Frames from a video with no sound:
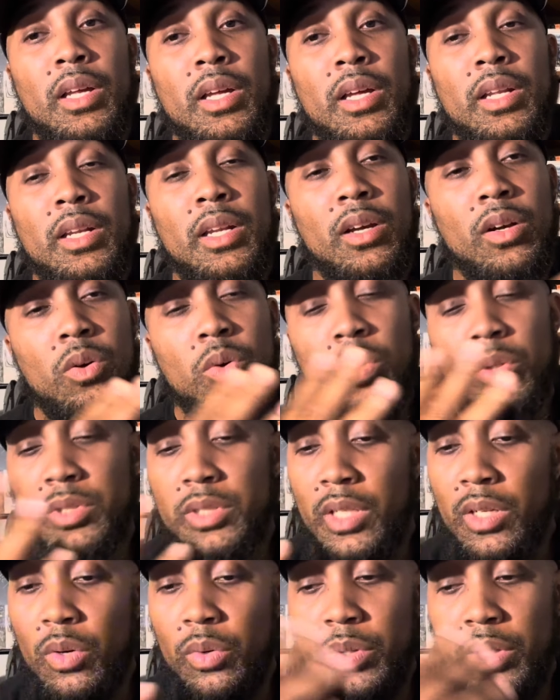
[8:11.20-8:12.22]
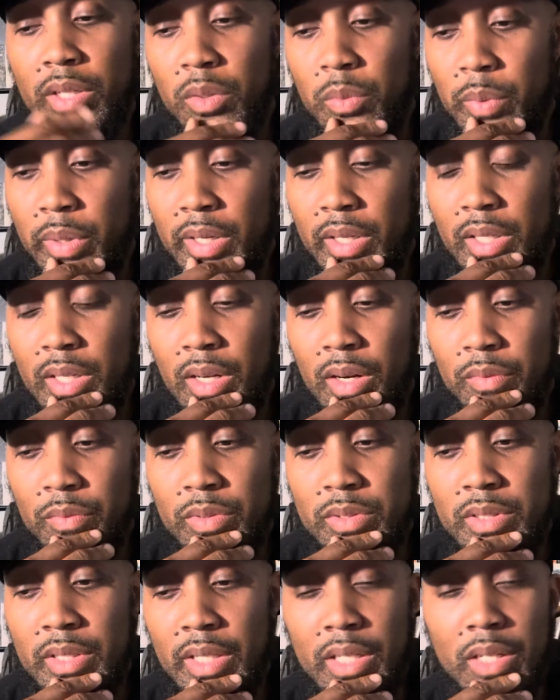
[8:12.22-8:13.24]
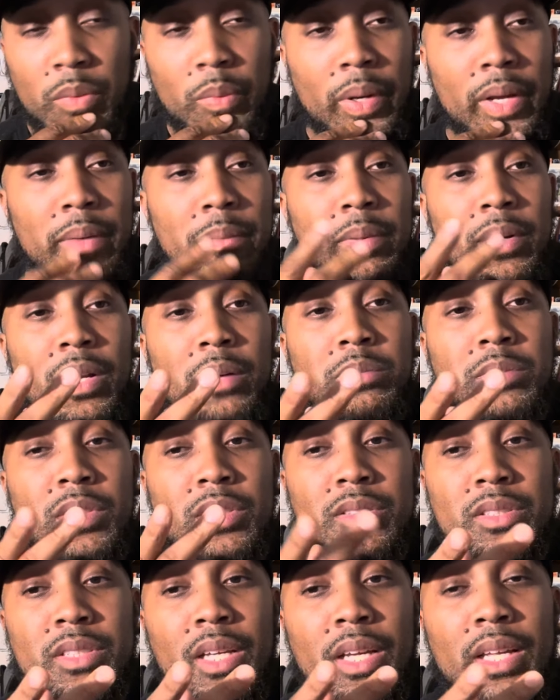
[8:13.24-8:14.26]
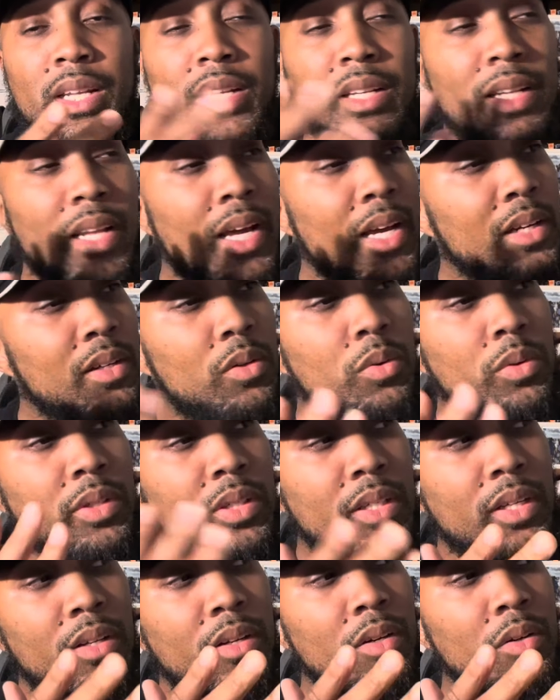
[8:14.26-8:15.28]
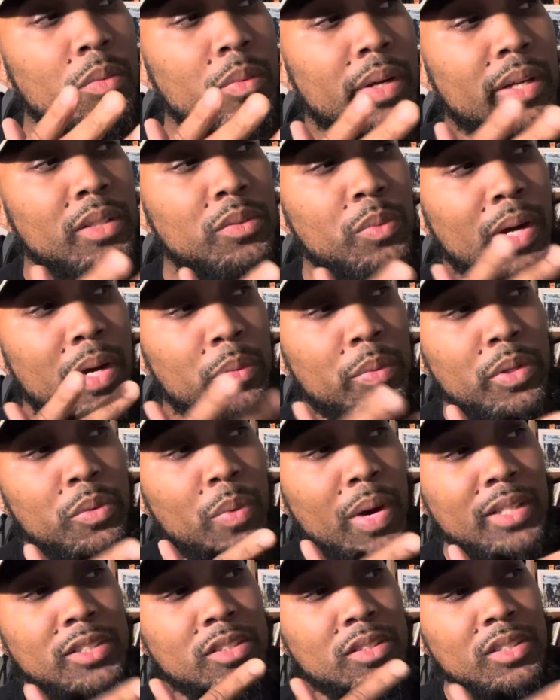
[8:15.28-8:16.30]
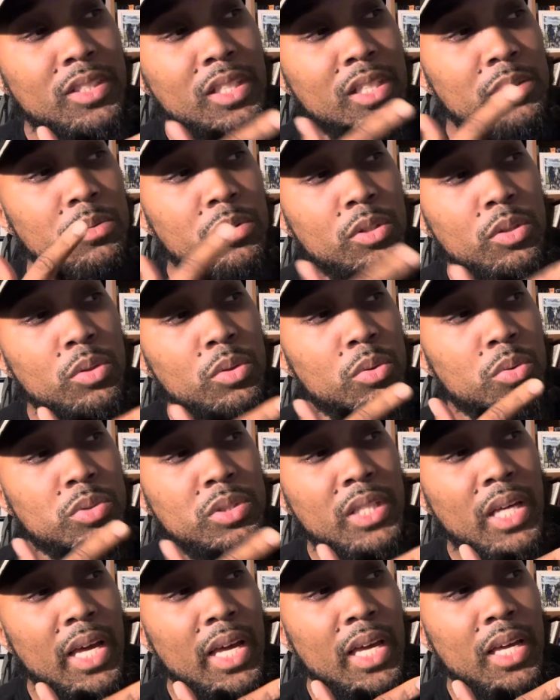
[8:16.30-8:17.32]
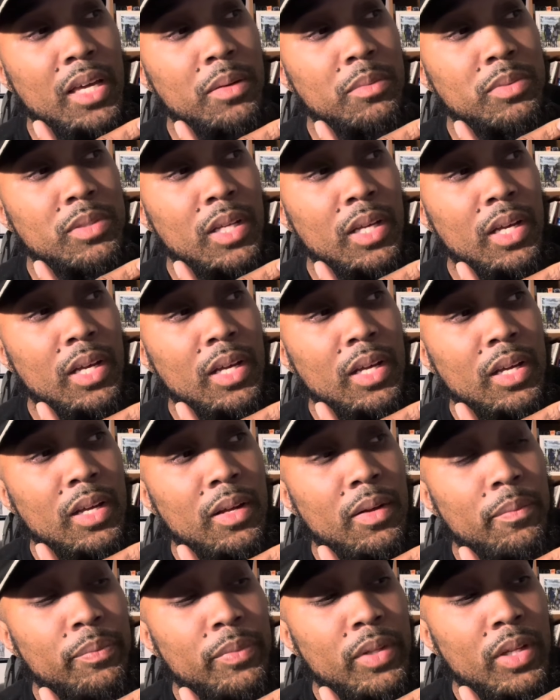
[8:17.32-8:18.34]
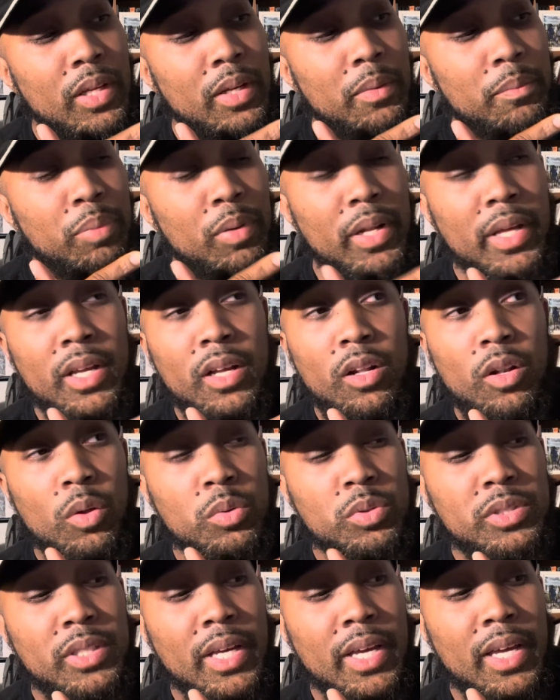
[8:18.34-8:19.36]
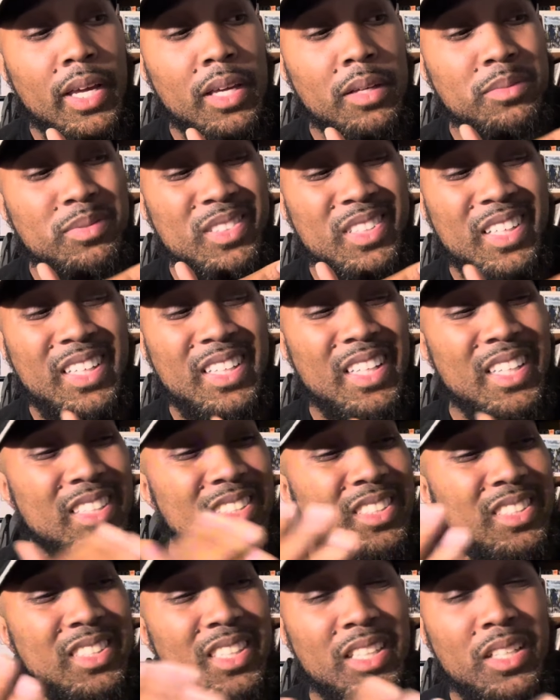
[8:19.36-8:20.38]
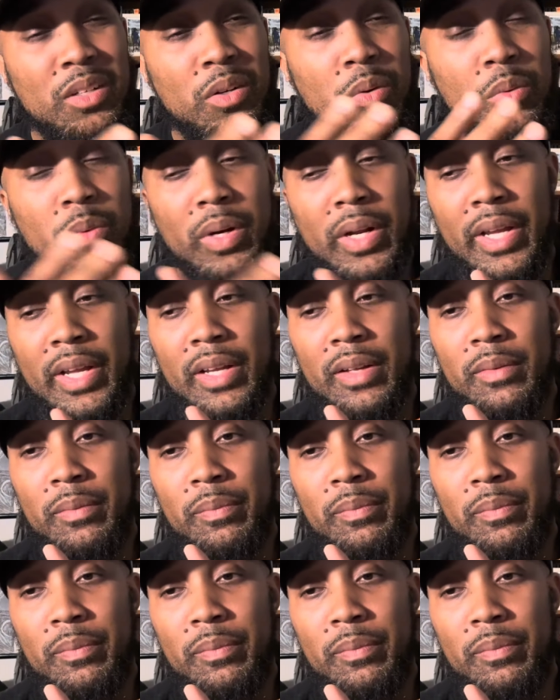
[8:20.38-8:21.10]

Now, of course, they're gonna need to win the conference anyway. But I'm just saying, they're not gonna get on the rank. We watching teams lose games and play close games and they still rank.